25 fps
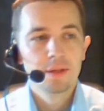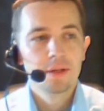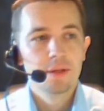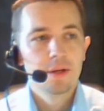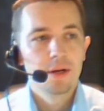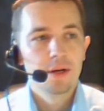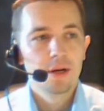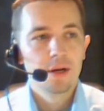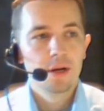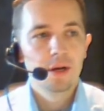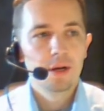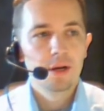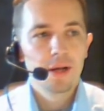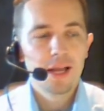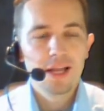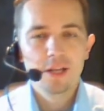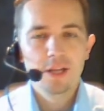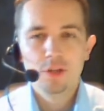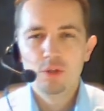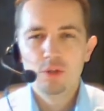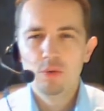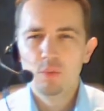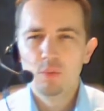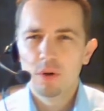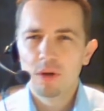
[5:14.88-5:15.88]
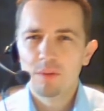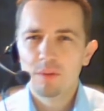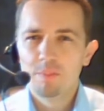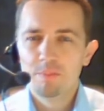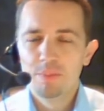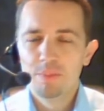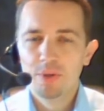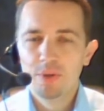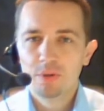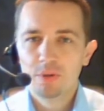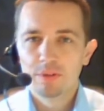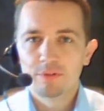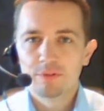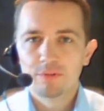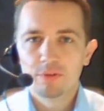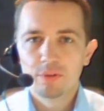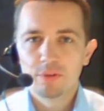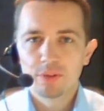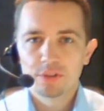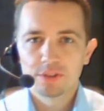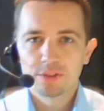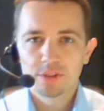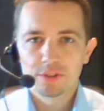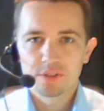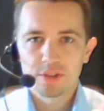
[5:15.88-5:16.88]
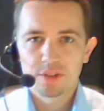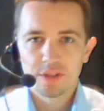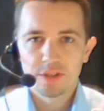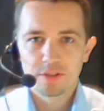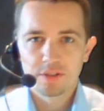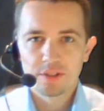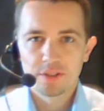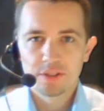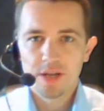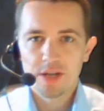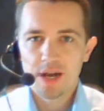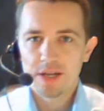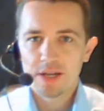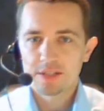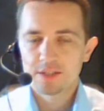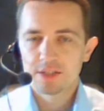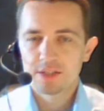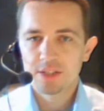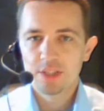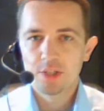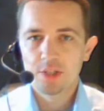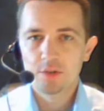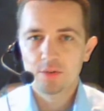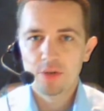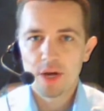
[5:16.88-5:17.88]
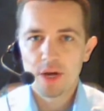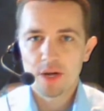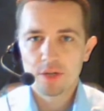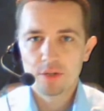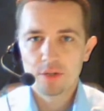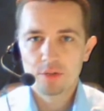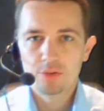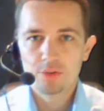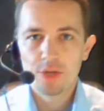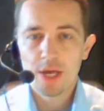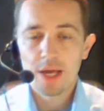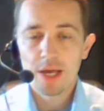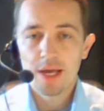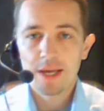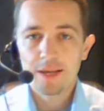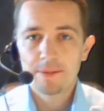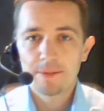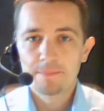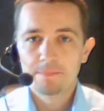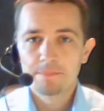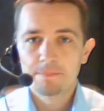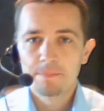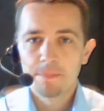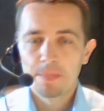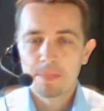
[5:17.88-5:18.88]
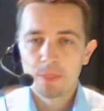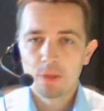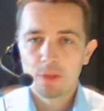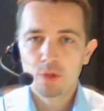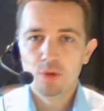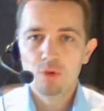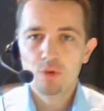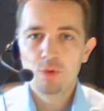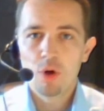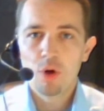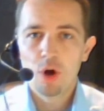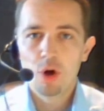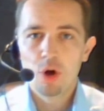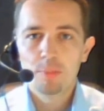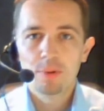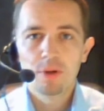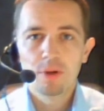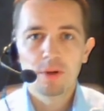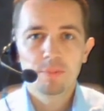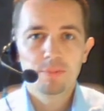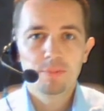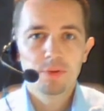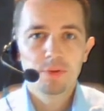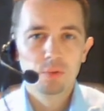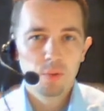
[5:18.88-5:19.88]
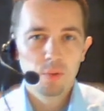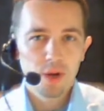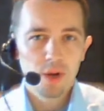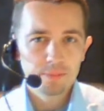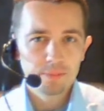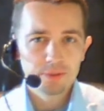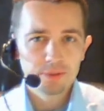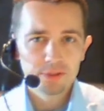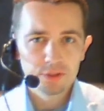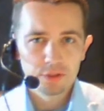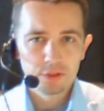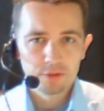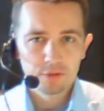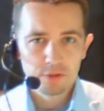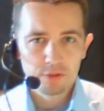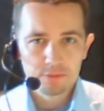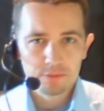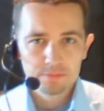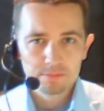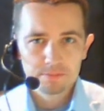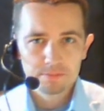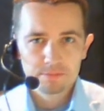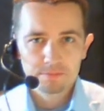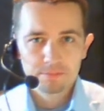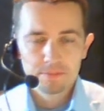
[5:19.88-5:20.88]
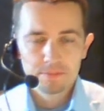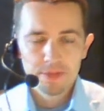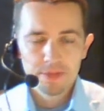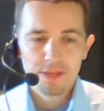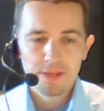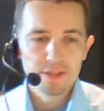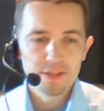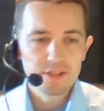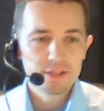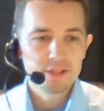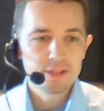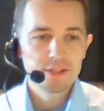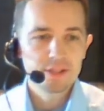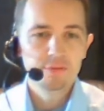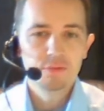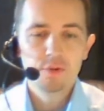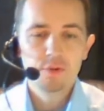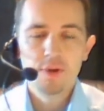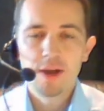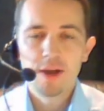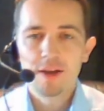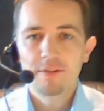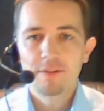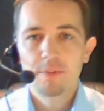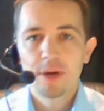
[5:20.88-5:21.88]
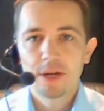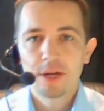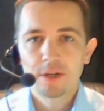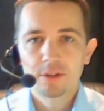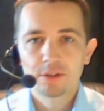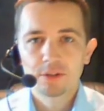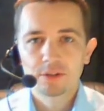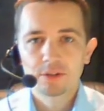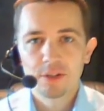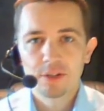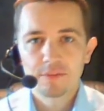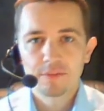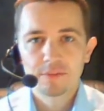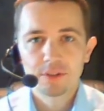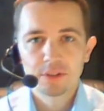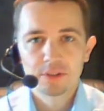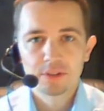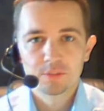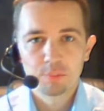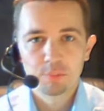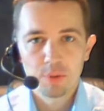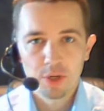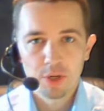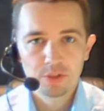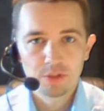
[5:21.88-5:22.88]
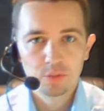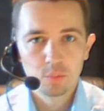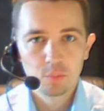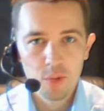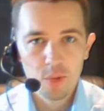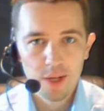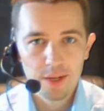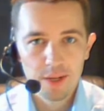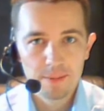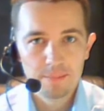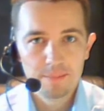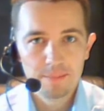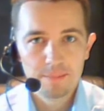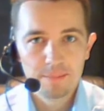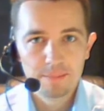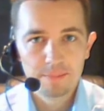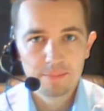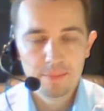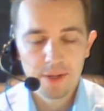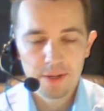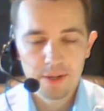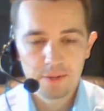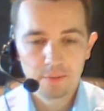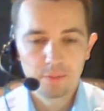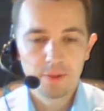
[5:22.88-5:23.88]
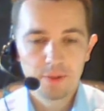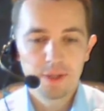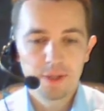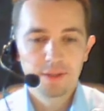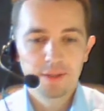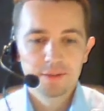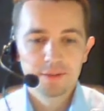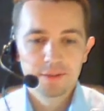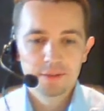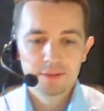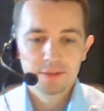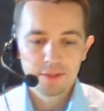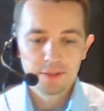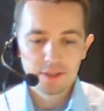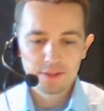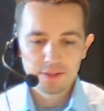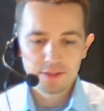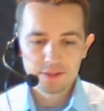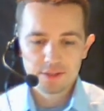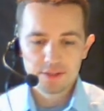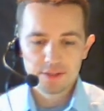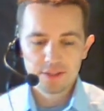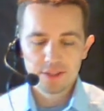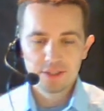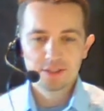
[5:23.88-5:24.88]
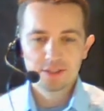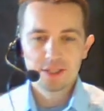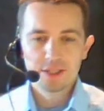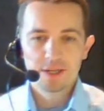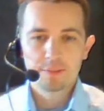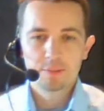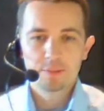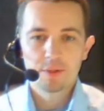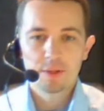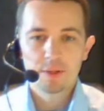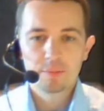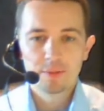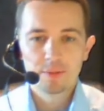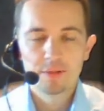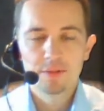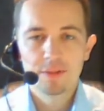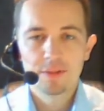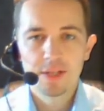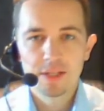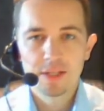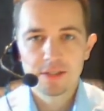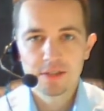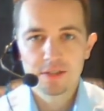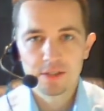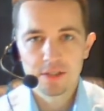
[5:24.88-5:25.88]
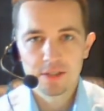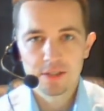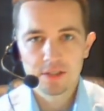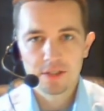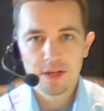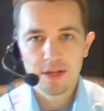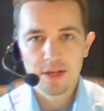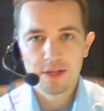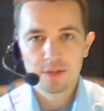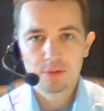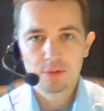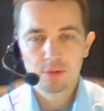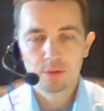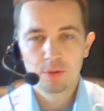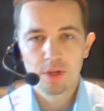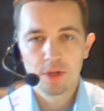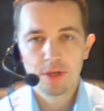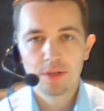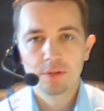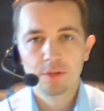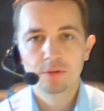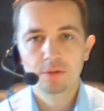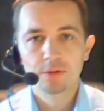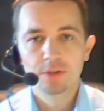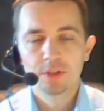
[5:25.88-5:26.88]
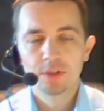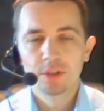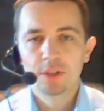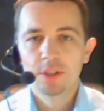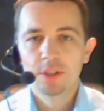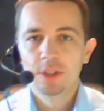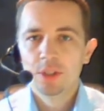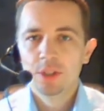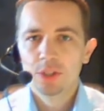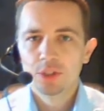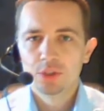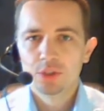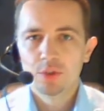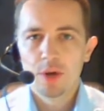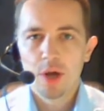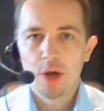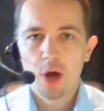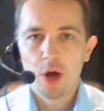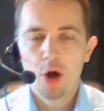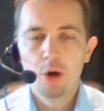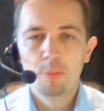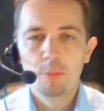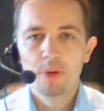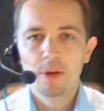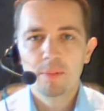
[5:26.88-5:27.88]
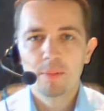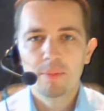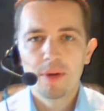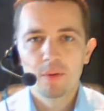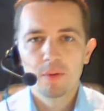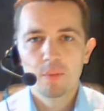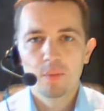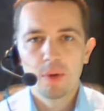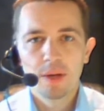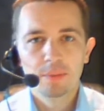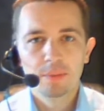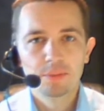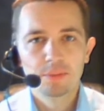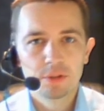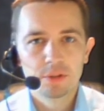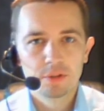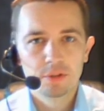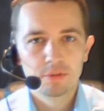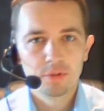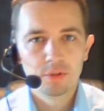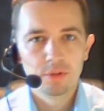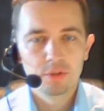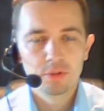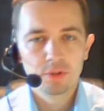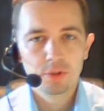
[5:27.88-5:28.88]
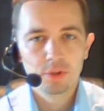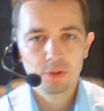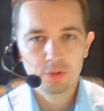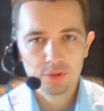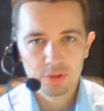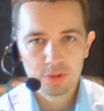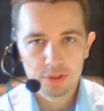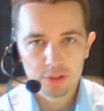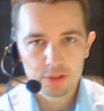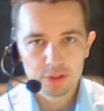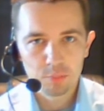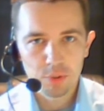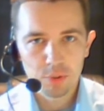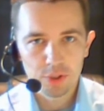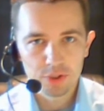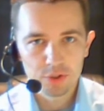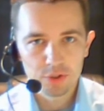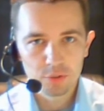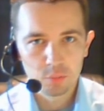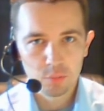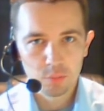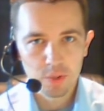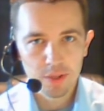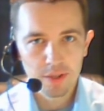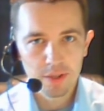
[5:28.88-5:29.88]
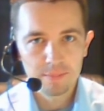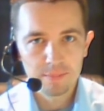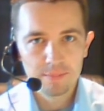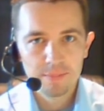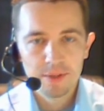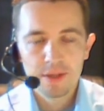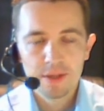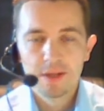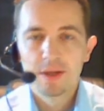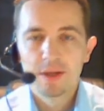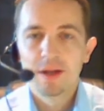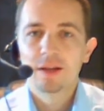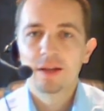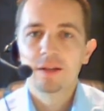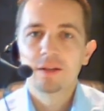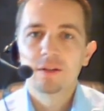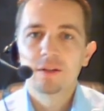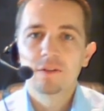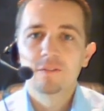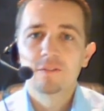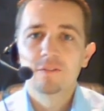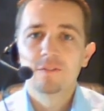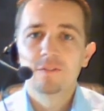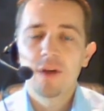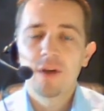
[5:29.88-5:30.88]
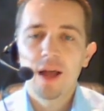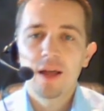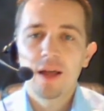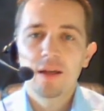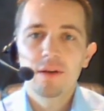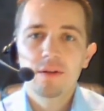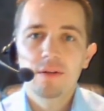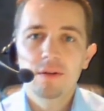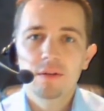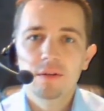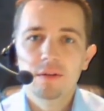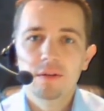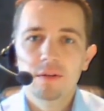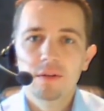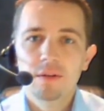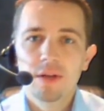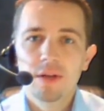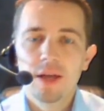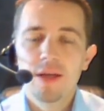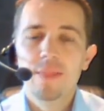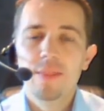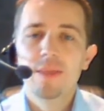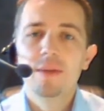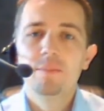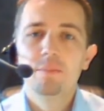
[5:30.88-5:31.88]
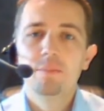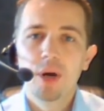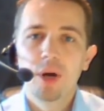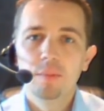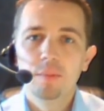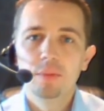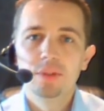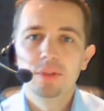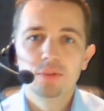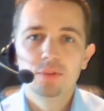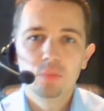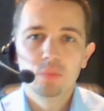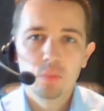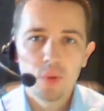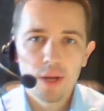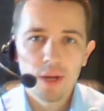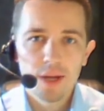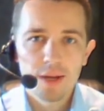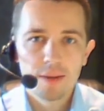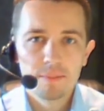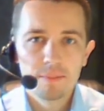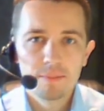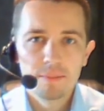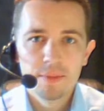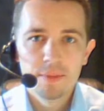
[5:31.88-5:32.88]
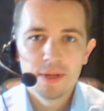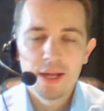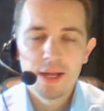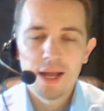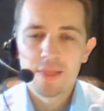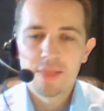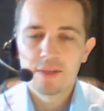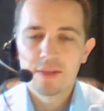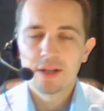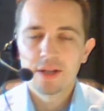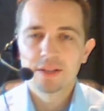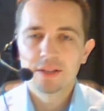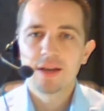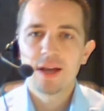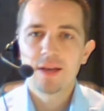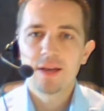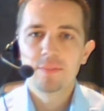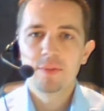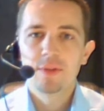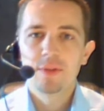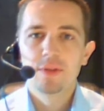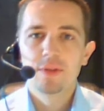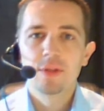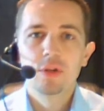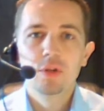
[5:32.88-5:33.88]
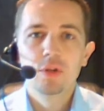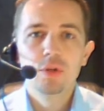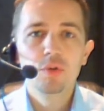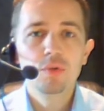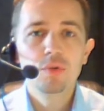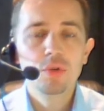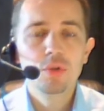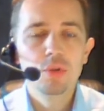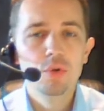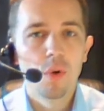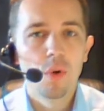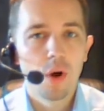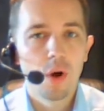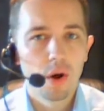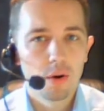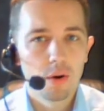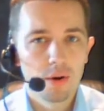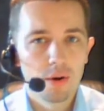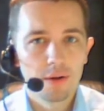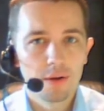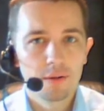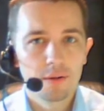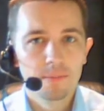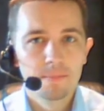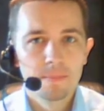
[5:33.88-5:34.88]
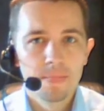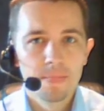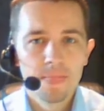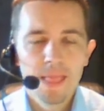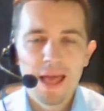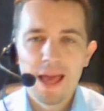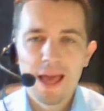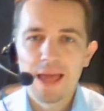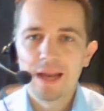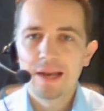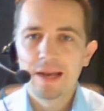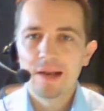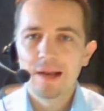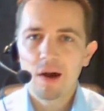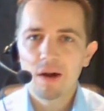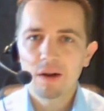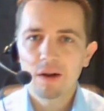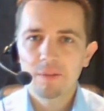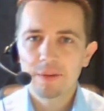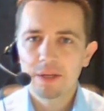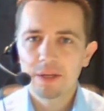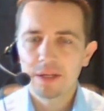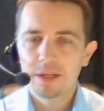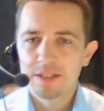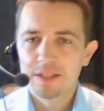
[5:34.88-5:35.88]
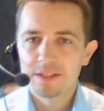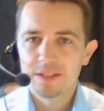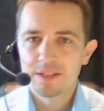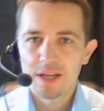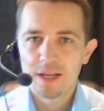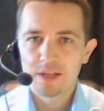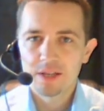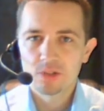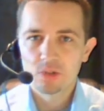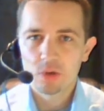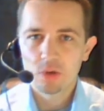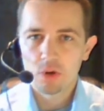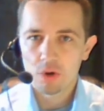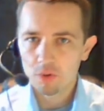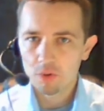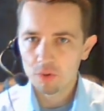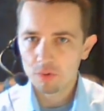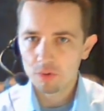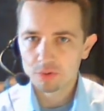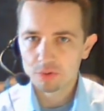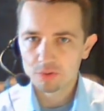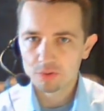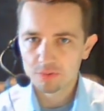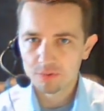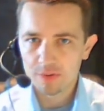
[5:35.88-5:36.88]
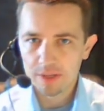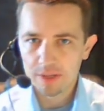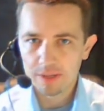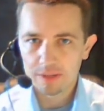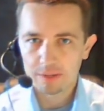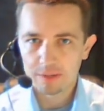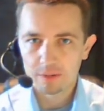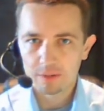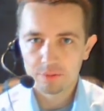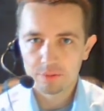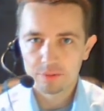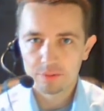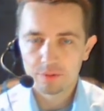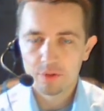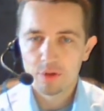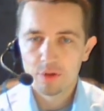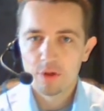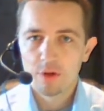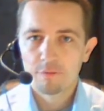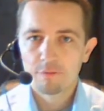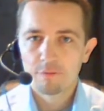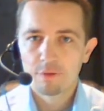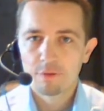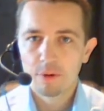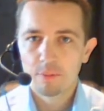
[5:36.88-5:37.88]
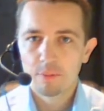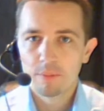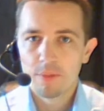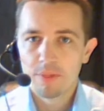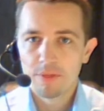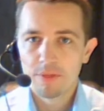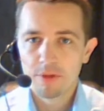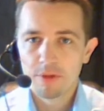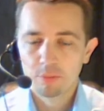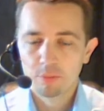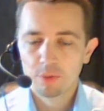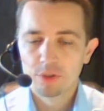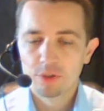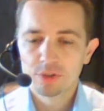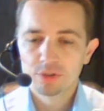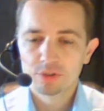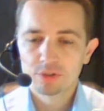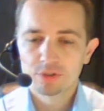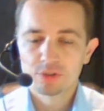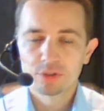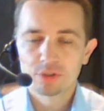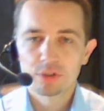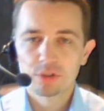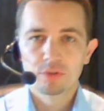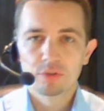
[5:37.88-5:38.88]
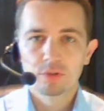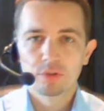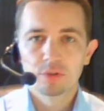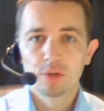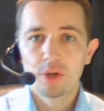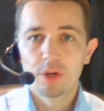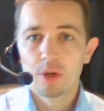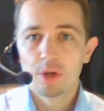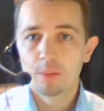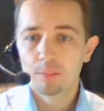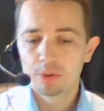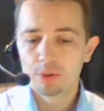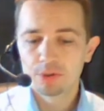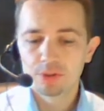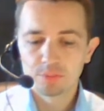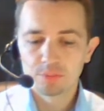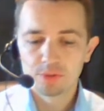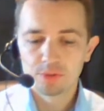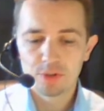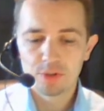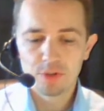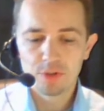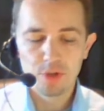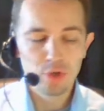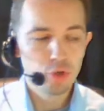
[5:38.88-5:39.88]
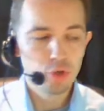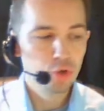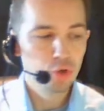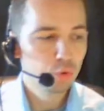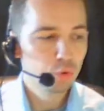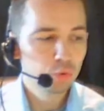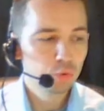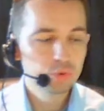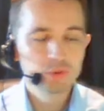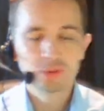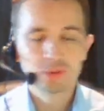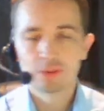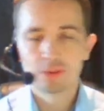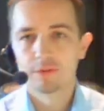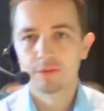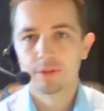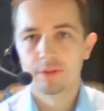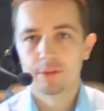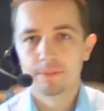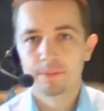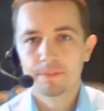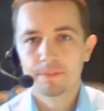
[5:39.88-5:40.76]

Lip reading: and you want to build it, for instance, like the .co.uk, you open up your web server, and this is if you have Microsoft Expression Web, by the way. This is the example I'm giving. That's the design tool I use. So I open up my web server using Expression Web. I click File and then Publish Web, and then I type in the new URL, and it automatically takes all those files from the original server, puts them to the new server,